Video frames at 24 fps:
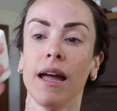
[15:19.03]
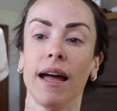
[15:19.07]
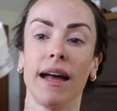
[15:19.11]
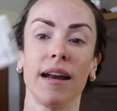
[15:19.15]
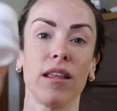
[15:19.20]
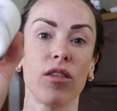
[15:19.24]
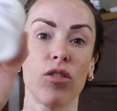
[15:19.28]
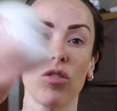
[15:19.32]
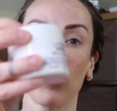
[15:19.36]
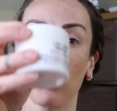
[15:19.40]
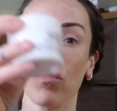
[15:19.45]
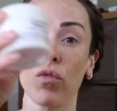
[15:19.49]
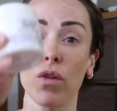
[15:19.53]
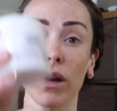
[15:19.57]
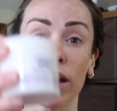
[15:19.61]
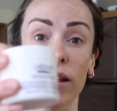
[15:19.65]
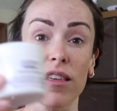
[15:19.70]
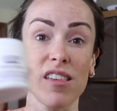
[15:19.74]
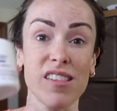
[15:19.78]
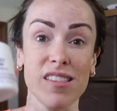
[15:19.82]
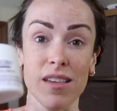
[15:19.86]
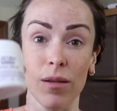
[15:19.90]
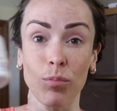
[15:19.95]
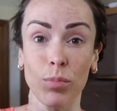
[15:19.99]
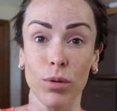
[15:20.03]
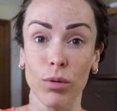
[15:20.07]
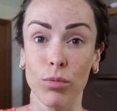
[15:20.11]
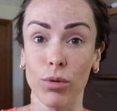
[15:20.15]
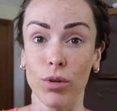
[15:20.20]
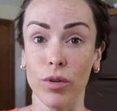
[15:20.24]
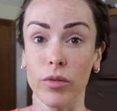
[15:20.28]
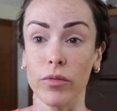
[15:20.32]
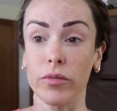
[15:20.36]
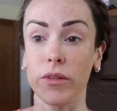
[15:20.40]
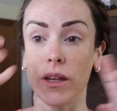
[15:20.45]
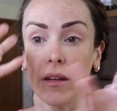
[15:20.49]
and it's just a really simple
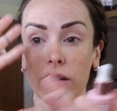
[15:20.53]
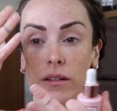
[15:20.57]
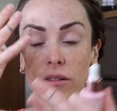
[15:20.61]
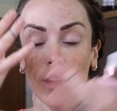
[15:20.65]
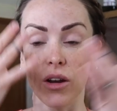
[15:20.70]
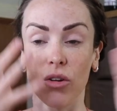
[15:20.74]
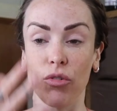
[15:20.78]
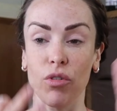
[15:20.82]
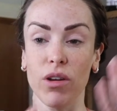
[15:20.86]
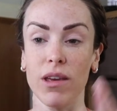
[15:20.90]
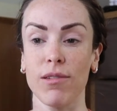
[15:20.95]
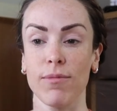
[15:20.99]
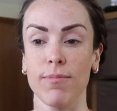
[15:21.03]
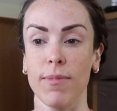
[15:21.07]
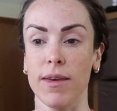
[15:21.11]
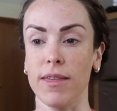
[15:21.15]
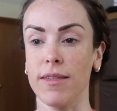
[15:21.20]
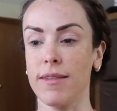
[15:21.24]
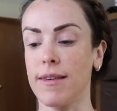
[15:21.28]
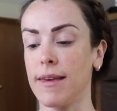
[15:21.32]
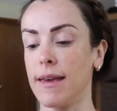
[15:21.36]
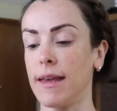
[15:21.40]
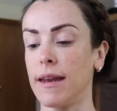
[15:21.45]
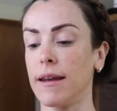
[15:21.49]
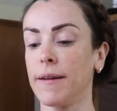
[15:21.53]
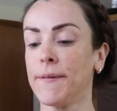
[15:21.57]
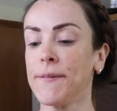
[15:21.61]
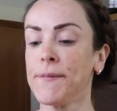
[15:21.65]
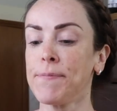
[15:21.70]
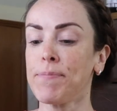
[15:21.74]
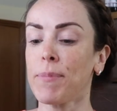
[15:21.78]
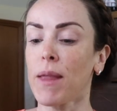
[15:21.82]
one that agrees with my skin.